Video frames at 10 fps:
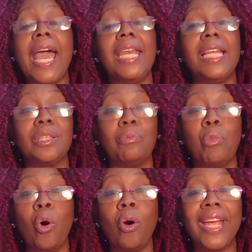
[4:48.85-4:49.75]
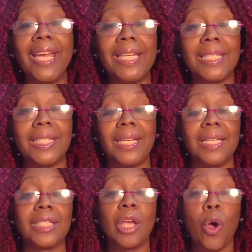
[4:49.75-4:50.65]
and it's more
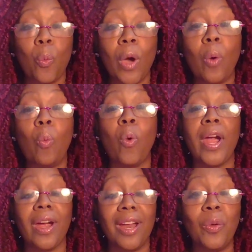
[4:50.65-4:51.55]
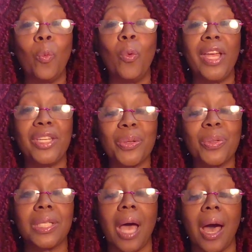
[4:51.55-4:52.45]
intense with wearing
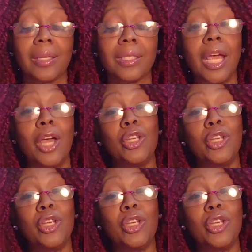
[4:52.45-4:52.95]
winter socks.